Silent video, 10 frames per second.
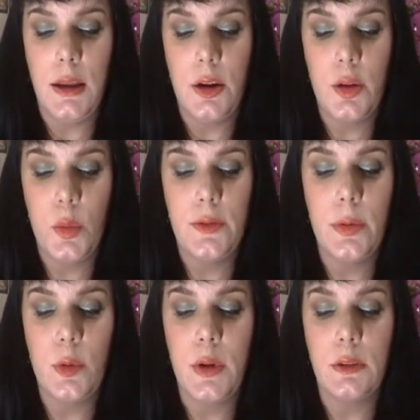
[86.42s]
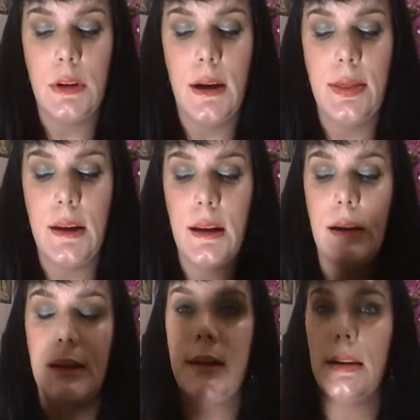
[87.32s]
Another one from the regular line that I
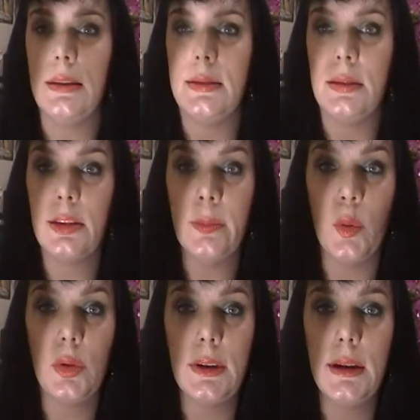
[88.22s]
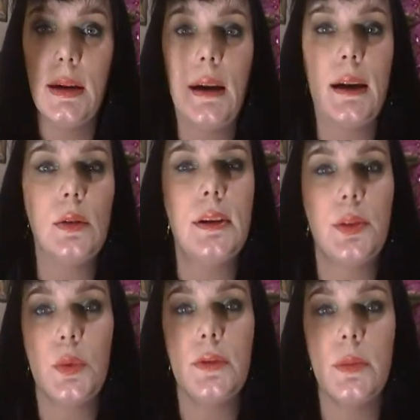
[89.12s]
like is the spoolie. I don't
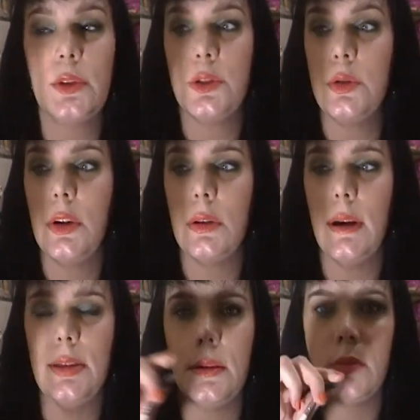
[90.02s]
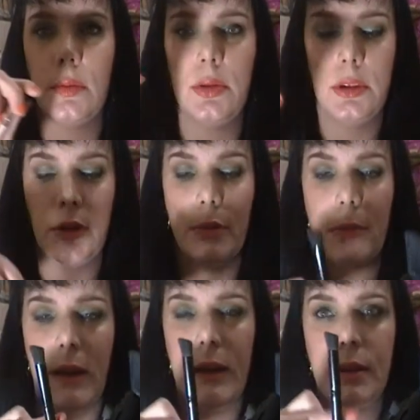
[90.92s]
like the one from the studio line, the the
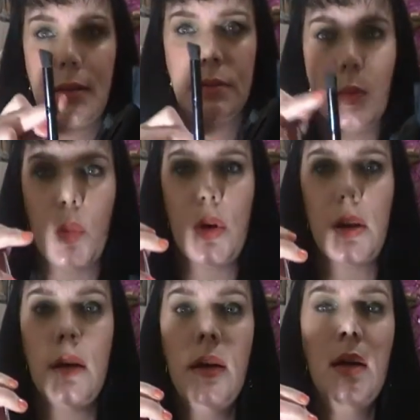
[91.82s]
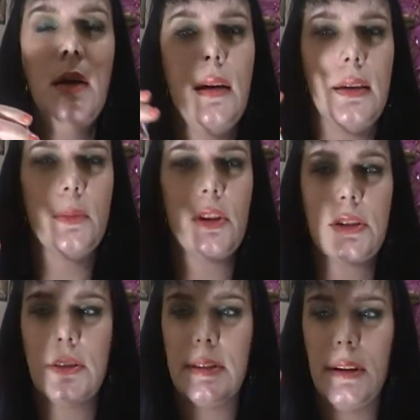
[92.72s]
black one as much
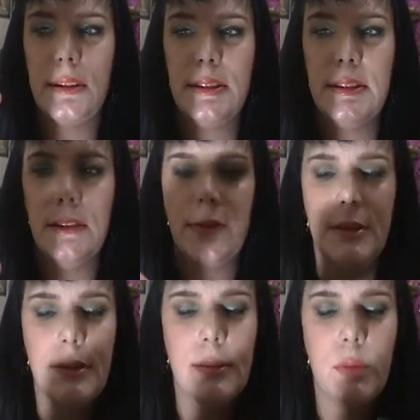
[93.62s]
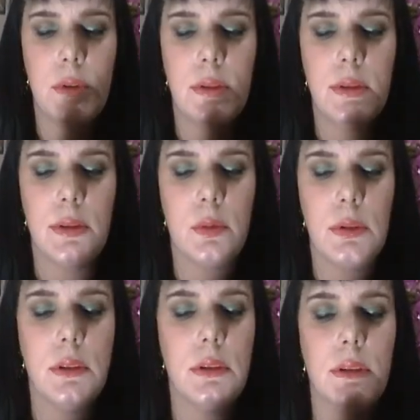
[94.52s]
because it's not as stiff as this one. This
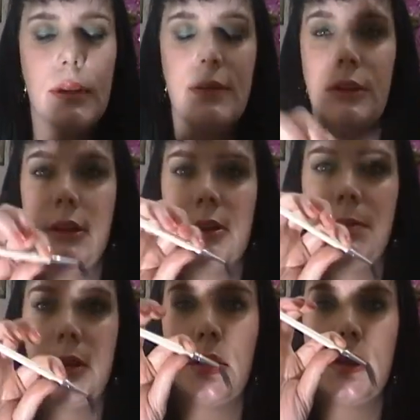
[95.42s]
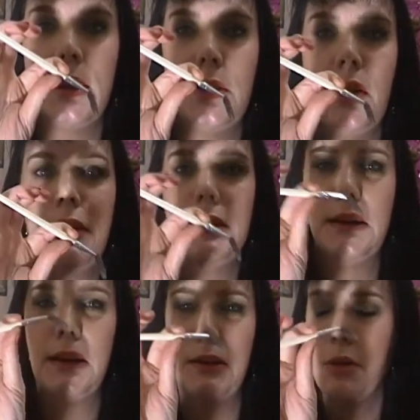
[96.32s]
one definitely needs to be cleaned, or I need
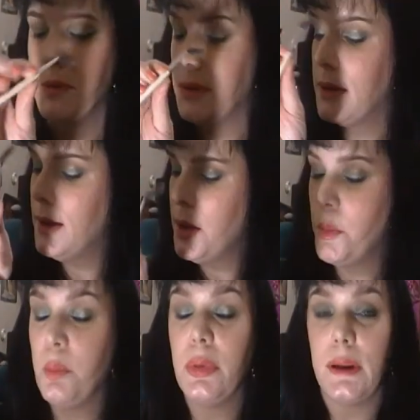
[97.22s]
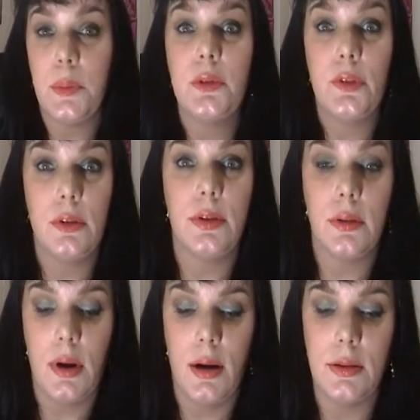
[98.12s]
to get a new one, but I prefer
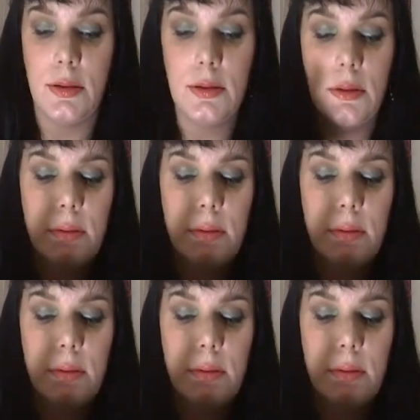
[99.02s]
the